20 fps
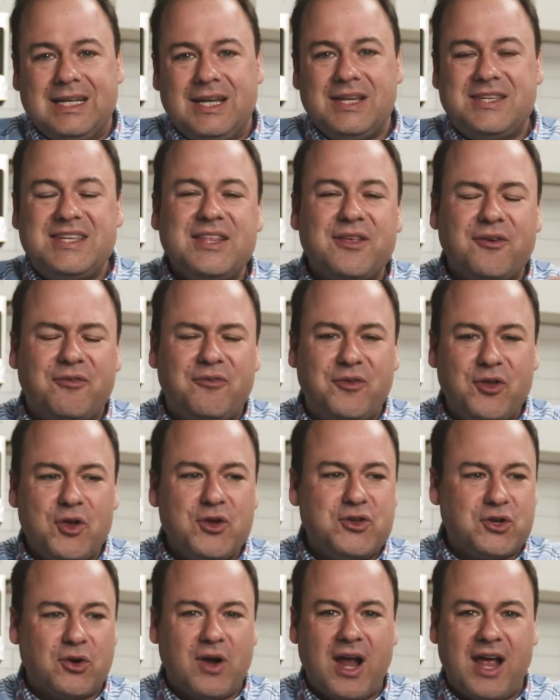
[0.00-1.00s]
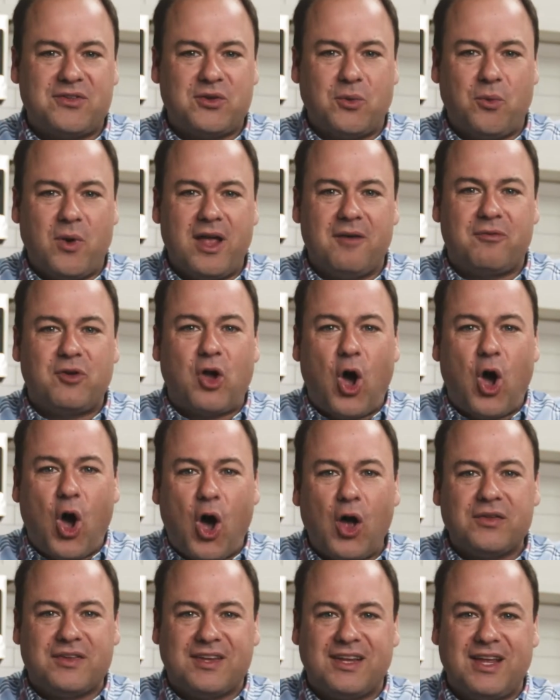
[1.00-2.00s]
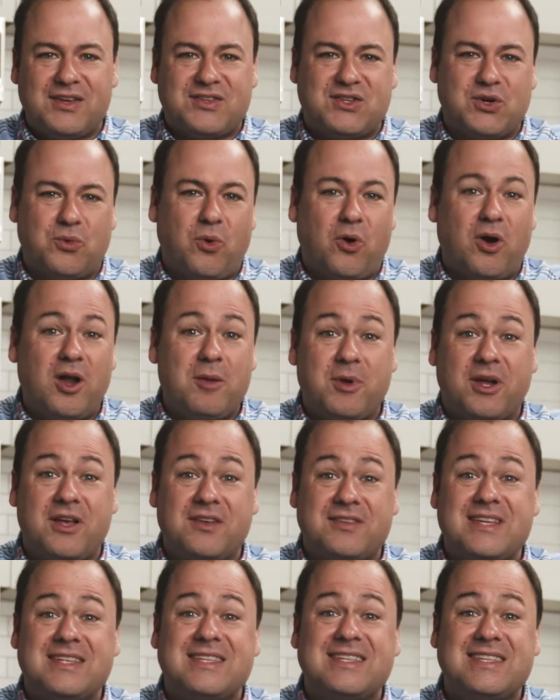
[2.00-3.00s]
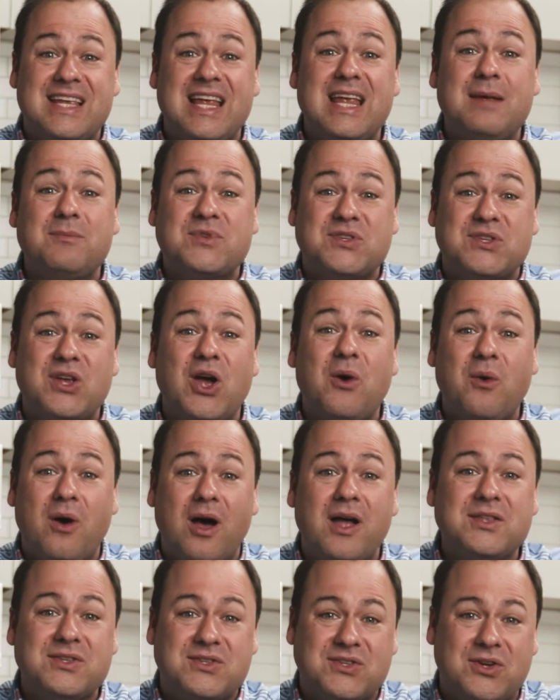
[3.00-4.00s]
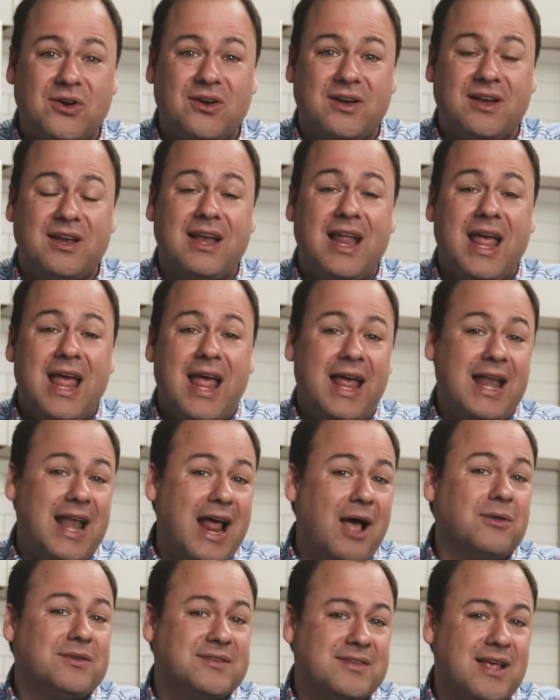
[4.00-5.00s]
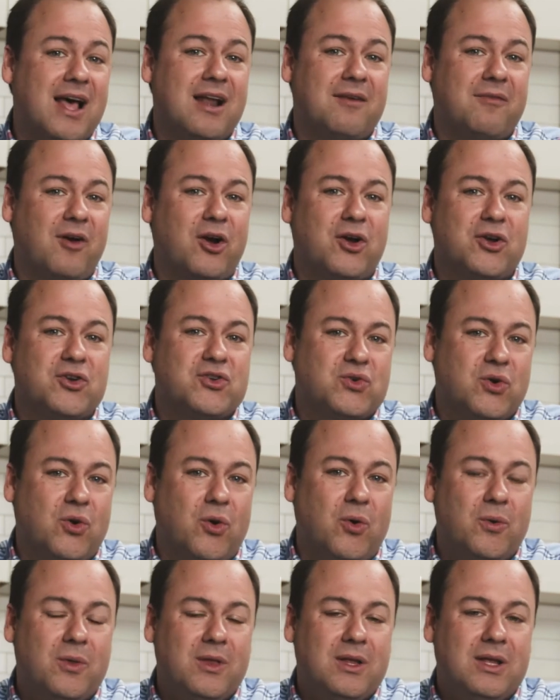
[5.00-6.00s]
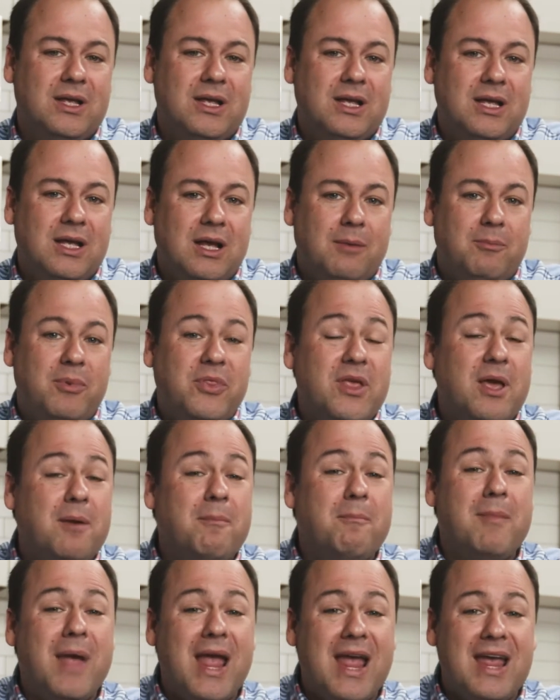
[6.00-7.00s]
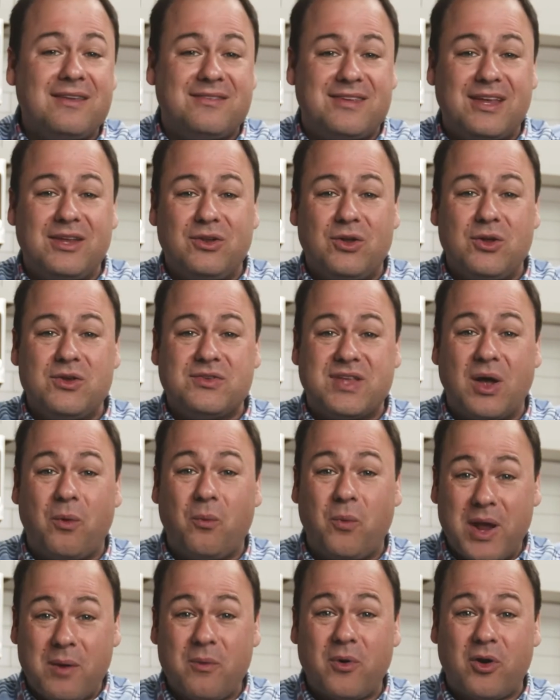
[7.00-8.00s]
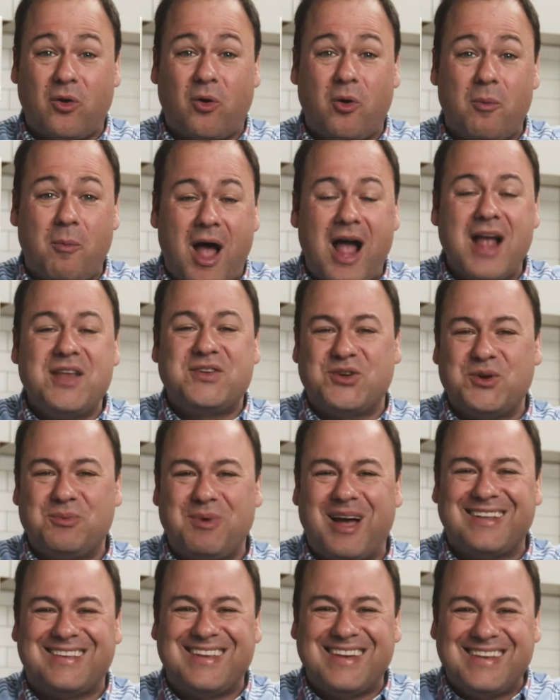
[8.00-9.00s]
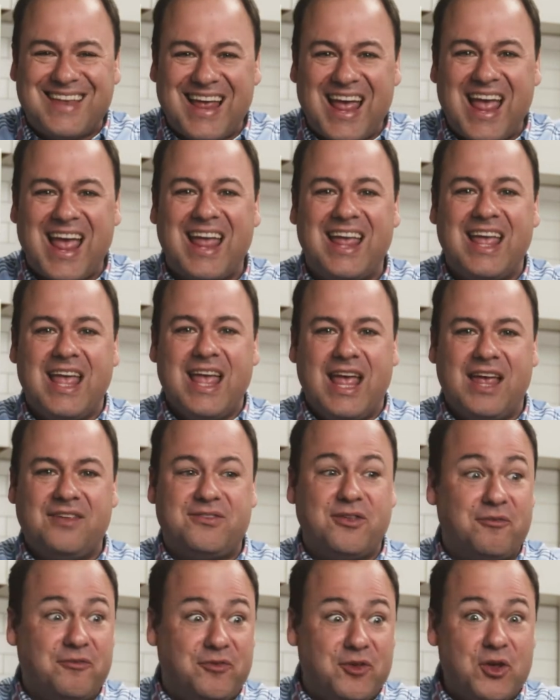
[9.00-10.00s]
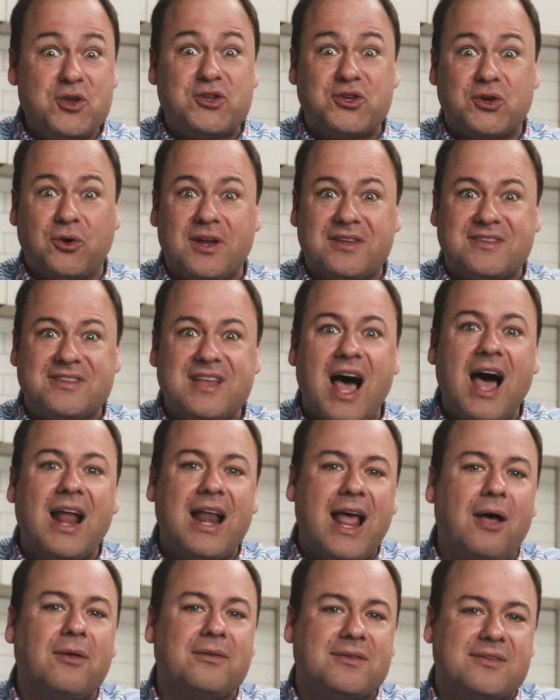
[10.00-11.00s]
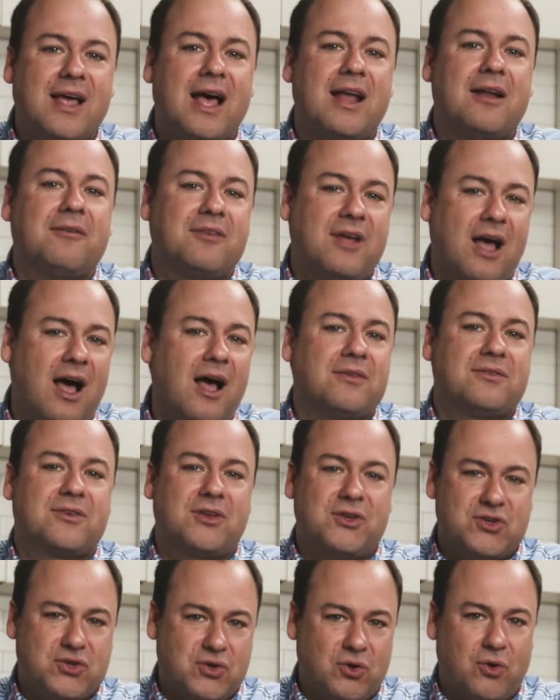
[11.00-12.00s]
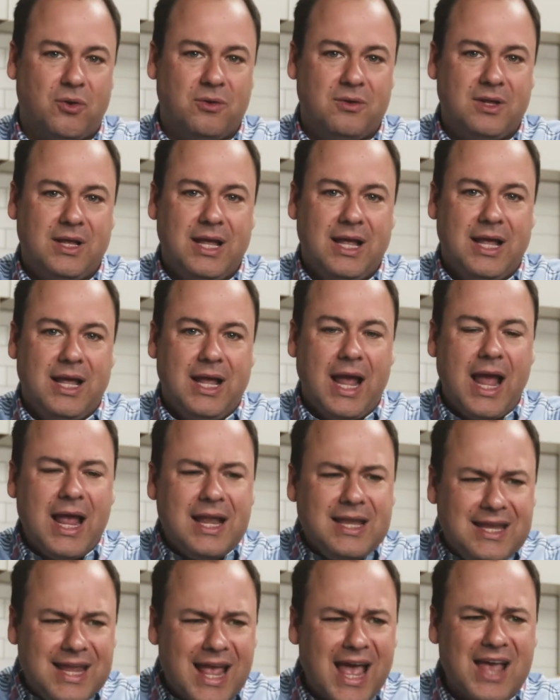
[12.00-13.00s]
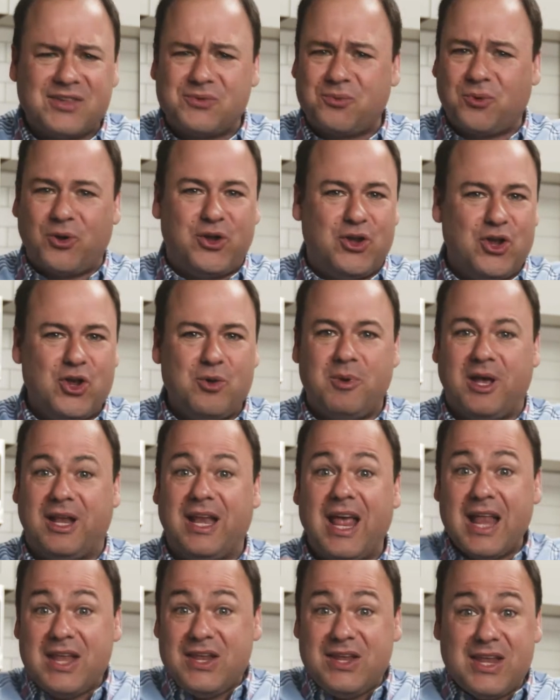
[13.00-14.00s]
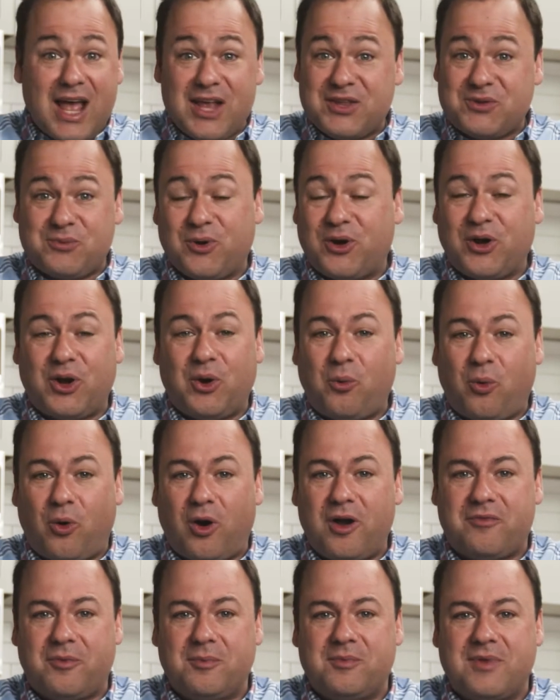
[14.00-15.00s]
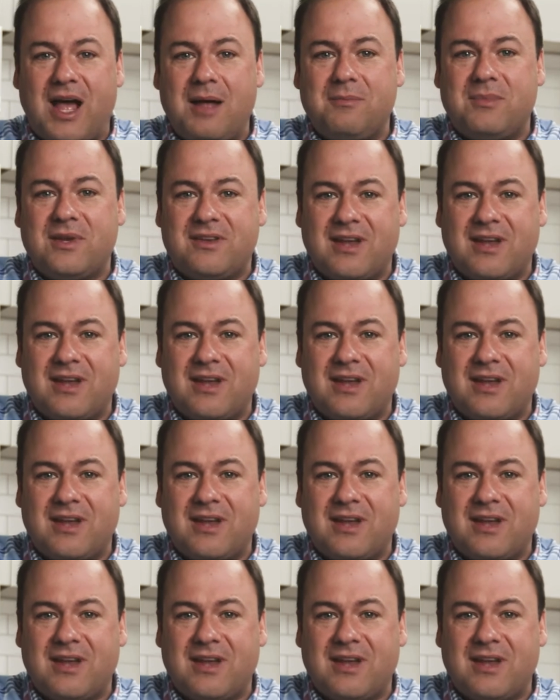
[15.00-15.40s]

You see, the future has a way of causing us to worry because it seems so uncertain and outside of our control. But the amazing news that we want to remind you about today is the future is not outside of God's control. And yes, we're human, and yes, we're gonna worry from time to